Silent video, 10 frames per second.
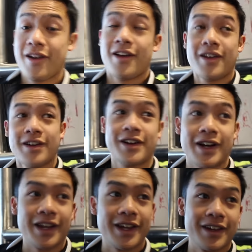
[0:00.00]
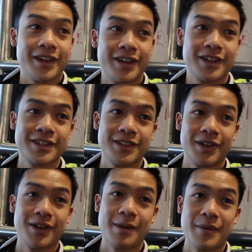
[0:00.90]
Alright,
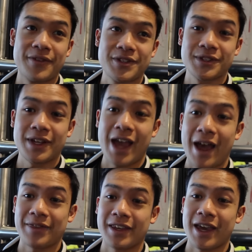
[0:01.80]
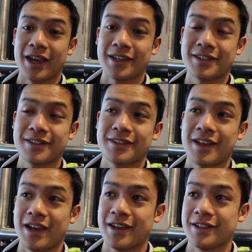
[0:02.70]
so I'm officially at the gate,
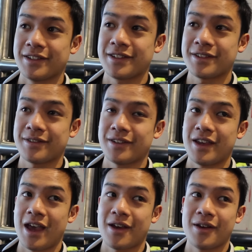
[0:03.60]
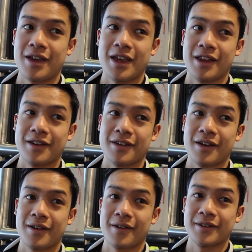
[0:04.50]
and in
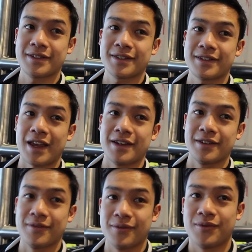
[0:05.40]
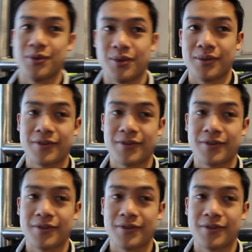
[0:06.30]
standard VU